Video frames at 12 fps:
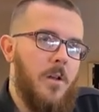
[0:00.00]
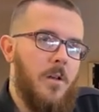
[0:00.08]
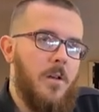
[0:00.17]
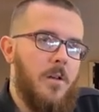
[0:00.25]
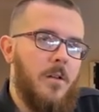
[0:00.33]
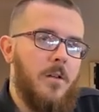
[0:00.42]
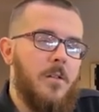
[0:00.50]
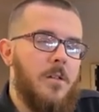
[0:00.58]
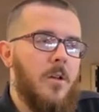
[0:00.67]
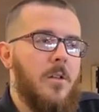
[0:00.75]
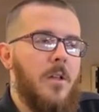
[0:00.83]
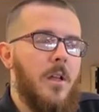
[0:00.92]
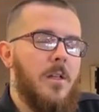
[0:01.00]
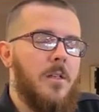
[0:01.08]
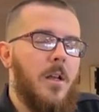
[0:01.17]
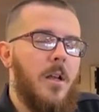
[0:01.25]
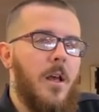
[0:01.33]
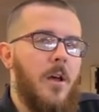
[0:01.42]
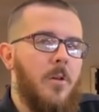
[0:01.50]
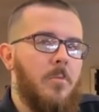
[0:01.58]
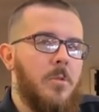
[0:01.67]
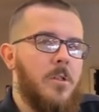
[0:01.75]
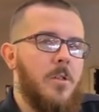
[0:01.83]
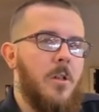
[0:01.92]
Mm -hmm. So it's going to help
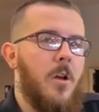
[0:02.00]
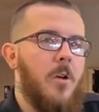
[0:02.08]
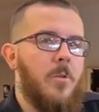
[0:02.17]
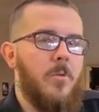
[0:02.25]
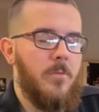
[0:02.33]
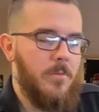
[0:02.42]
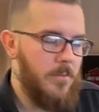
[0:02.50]
slow